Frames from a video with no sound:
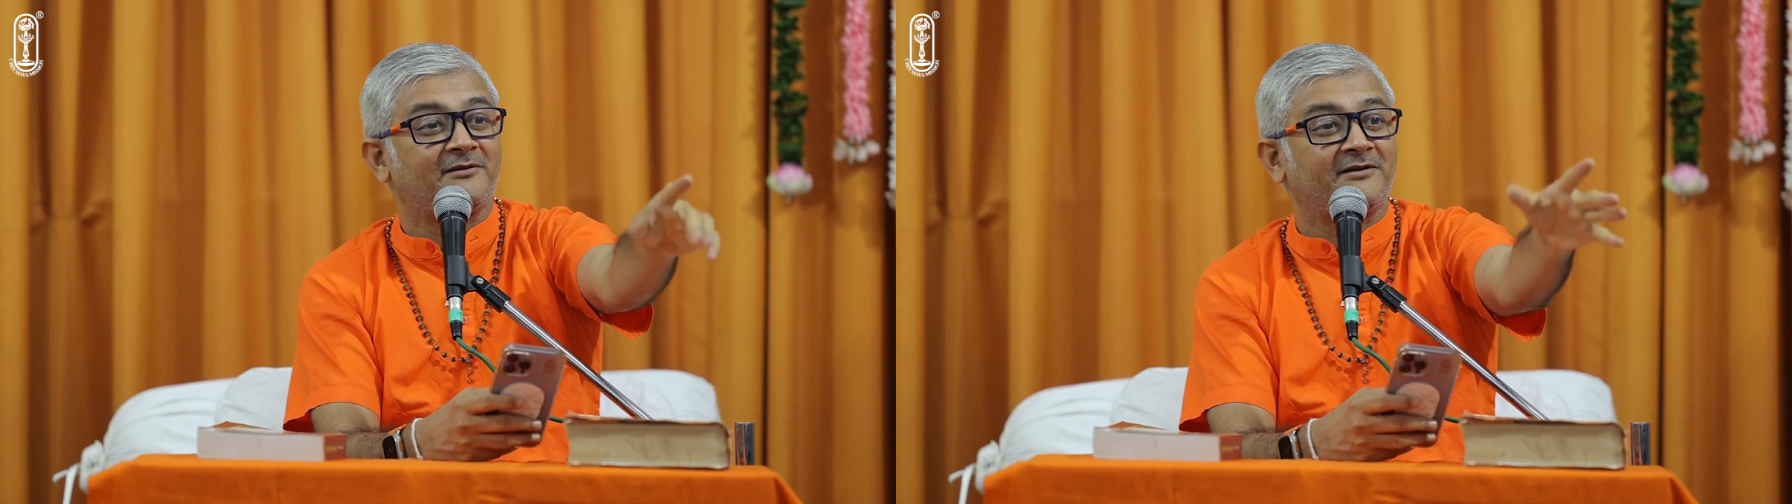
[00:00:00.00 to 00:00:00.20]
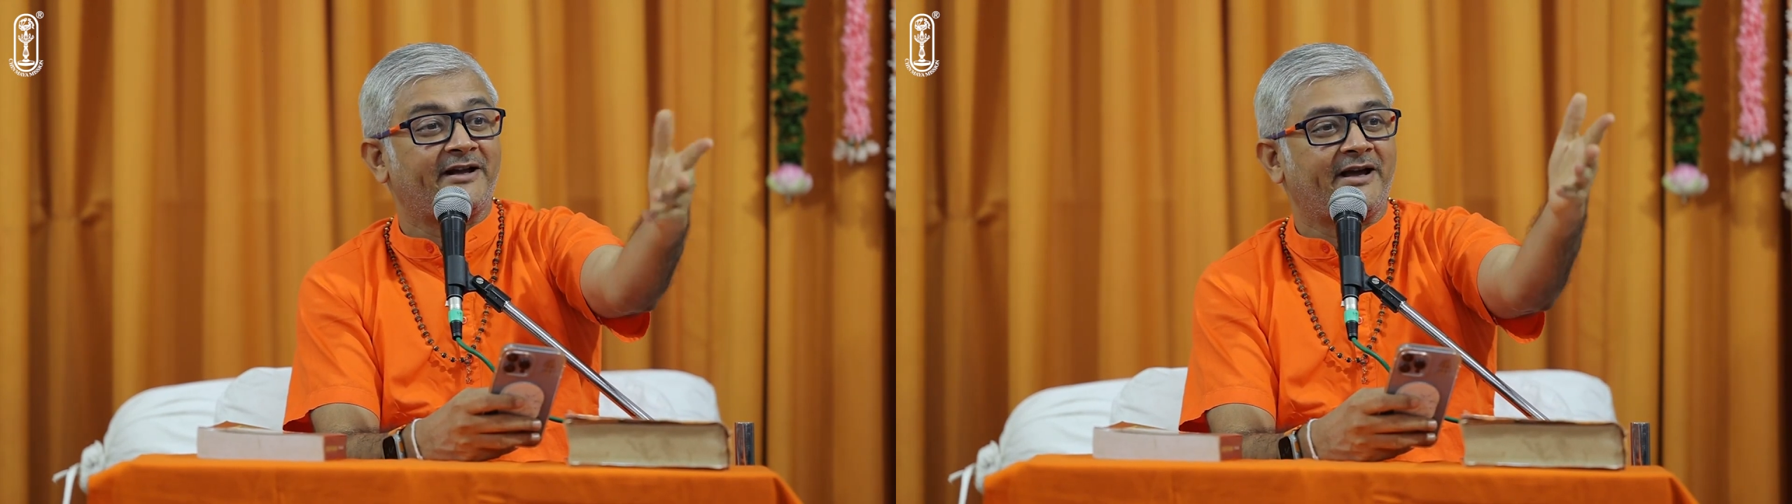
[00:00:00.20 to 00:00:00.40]

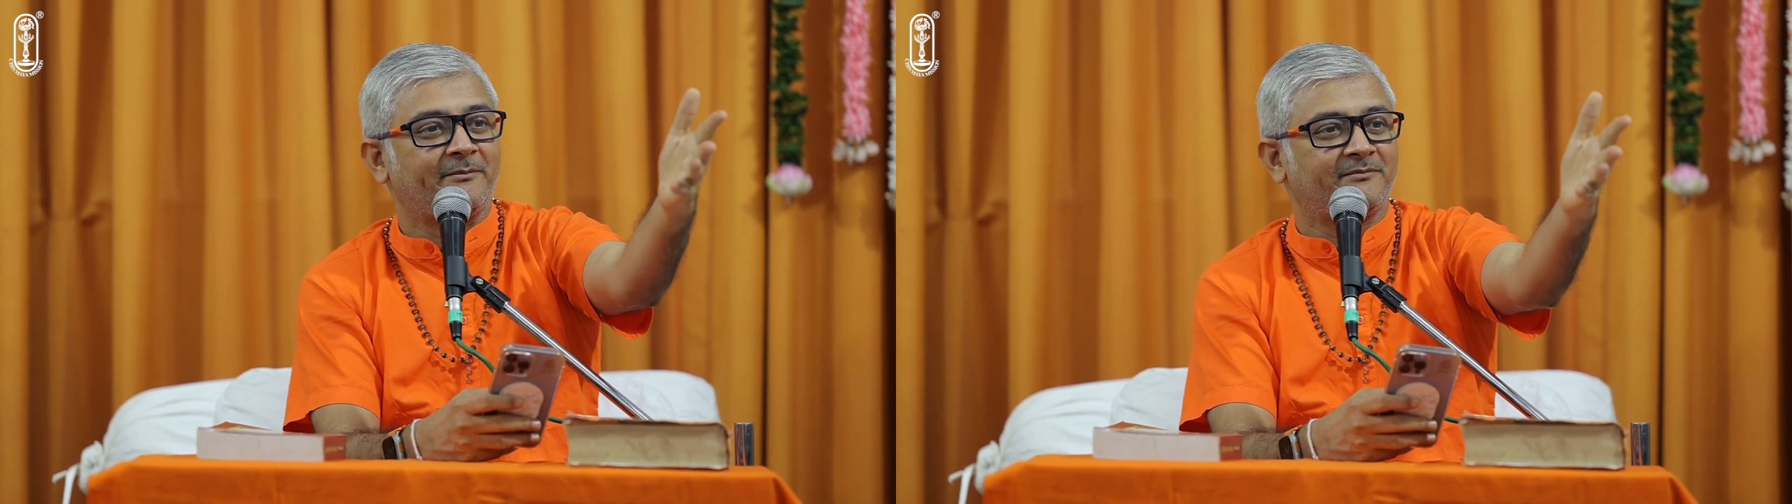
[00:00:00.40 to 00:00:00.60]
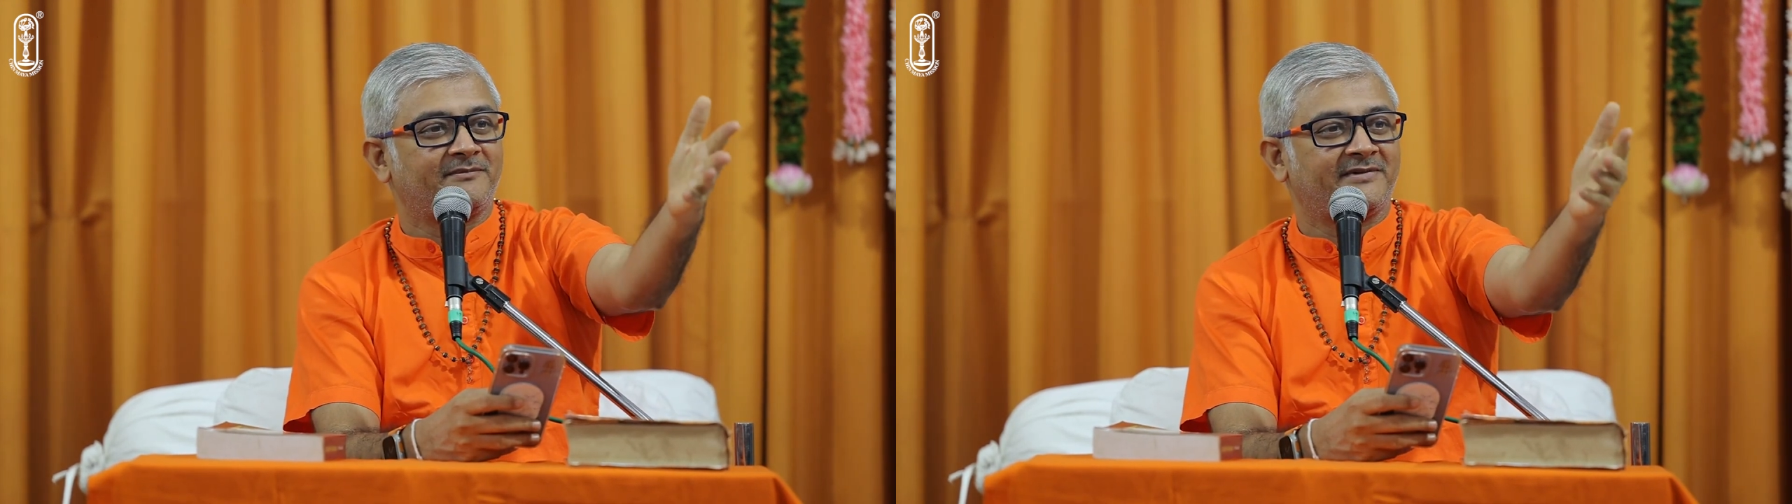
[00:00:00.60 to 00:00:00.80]

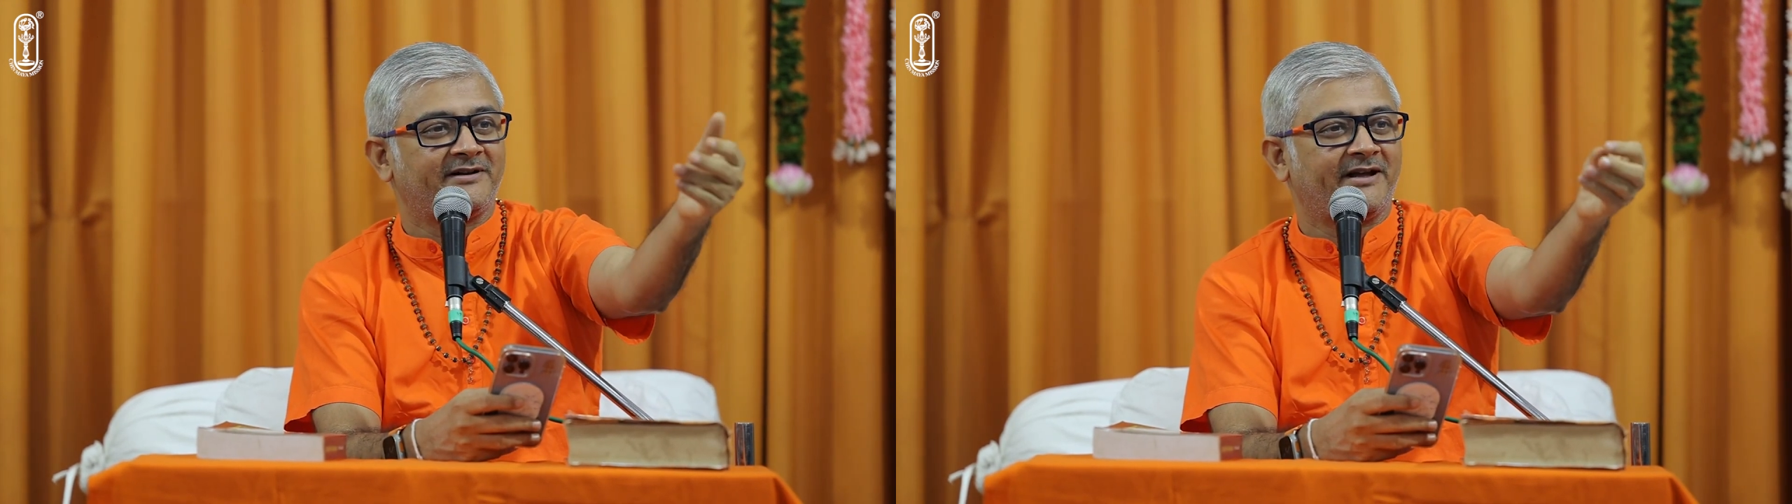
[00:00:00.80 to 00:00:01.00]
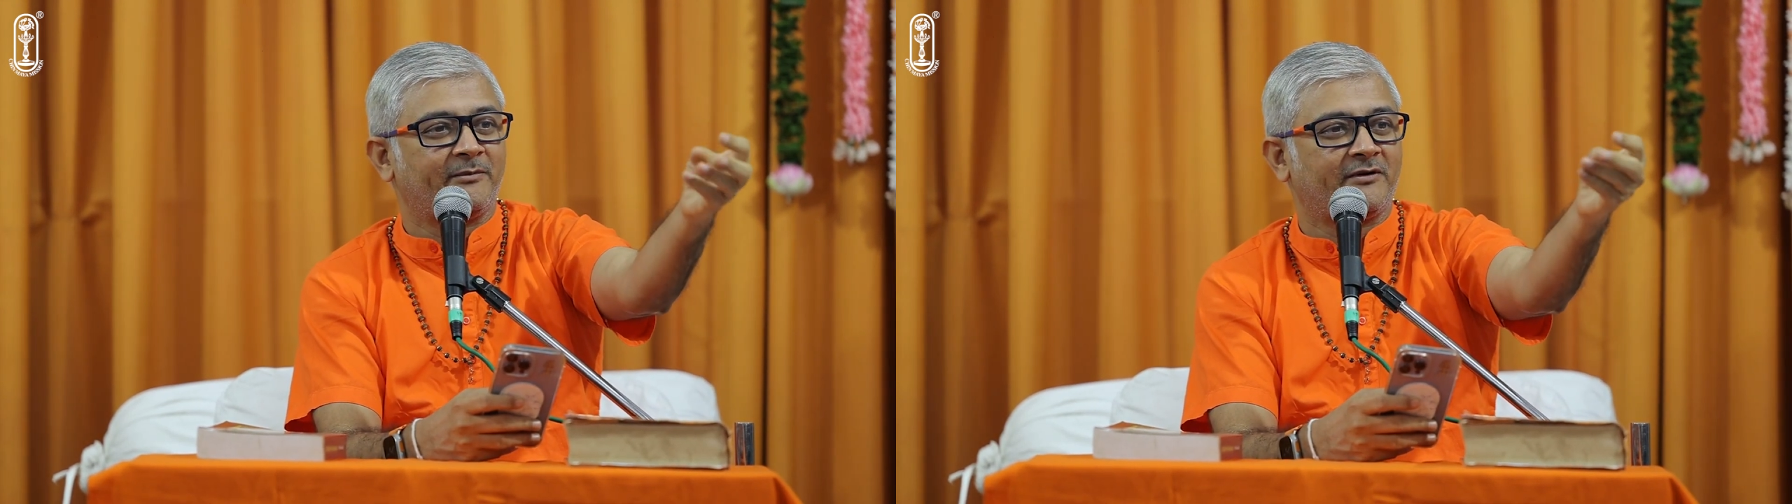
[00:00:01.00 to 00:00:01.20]
Name
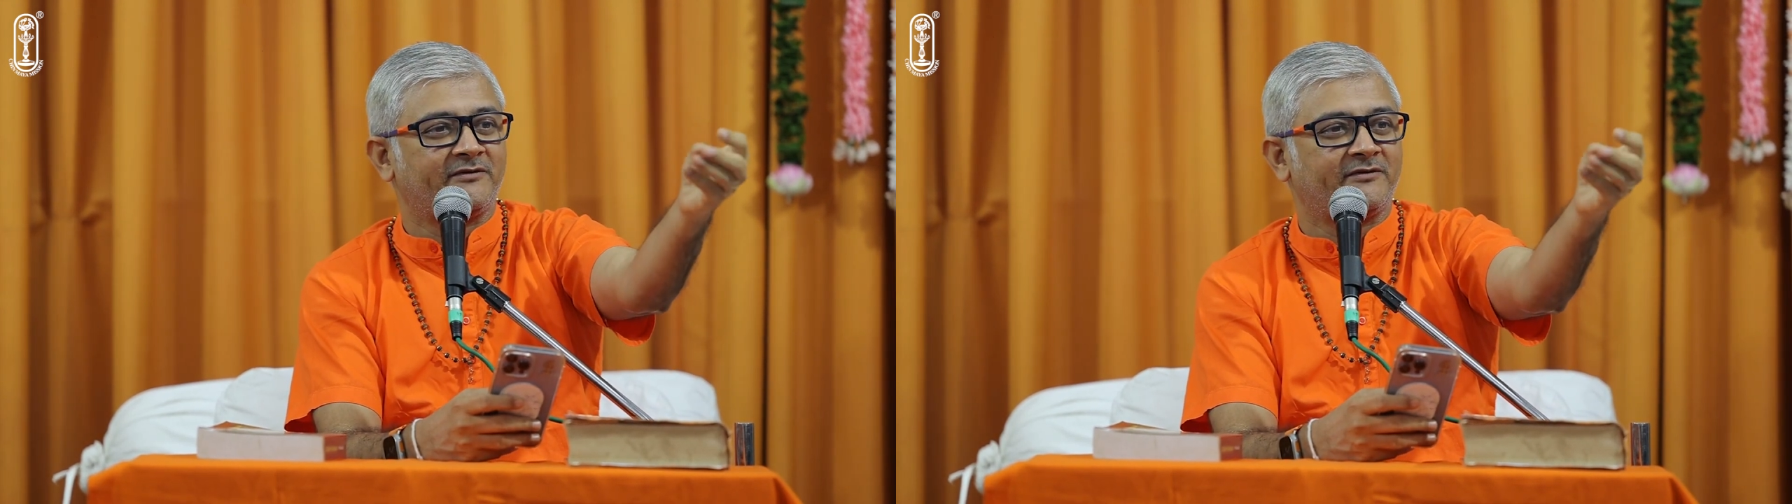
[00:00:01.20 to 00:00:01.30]
of